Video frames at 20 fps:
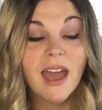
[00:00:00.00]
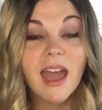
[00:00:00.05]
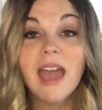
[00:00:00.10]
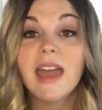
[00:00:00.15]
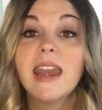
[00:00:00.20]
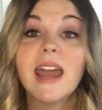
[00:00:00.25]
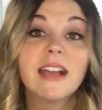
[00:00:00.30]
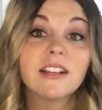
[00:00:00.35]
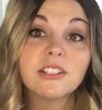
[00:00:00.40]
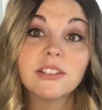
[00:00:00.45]

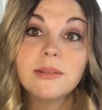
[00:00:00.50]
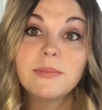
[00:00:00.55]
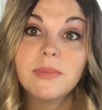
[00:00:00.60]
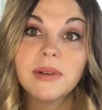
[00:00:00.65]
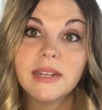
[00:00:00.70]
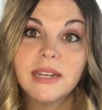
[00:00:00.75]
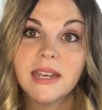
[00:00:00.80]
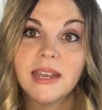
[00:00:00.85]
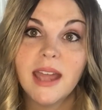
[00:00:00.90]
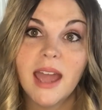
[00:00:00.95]
And actually
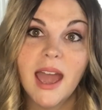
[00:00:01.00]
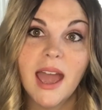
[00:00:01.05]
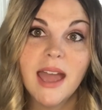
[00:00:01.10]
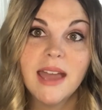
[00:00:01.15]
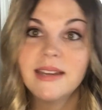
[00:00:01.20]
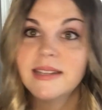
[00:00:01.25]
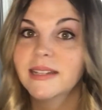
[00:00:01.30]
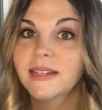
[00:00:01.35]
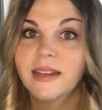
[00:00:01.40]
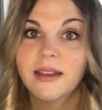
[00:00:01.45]
Monday
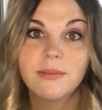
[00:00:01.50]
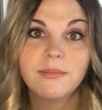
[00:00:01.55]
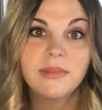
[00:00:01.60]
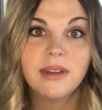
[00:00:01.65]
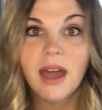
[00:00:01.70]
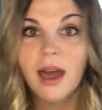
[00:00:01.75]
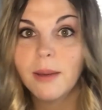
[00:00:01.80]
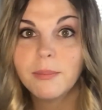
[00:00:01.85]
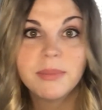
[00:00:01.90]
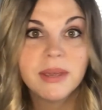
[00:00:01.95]
ended up
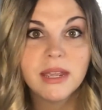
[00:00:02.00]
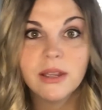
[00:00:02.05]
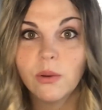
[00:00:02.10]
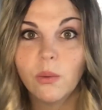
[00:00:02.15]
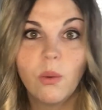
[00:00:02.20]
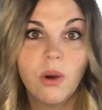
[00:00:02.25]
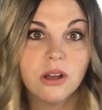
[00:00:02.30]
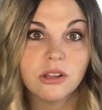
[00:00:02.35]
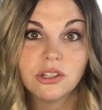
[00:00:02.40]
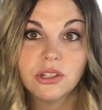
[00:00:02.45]
not being a
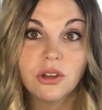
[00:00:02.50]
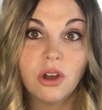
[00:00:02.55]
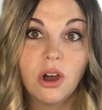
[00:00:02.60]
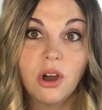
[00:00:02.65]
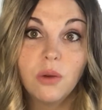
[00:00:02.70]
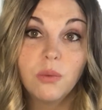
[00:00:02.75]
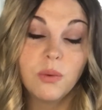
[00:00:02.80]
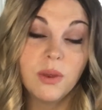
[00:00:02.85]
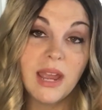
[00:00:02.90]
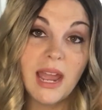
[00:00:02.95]
wash at
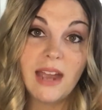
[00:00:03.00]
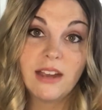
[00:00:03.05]
all.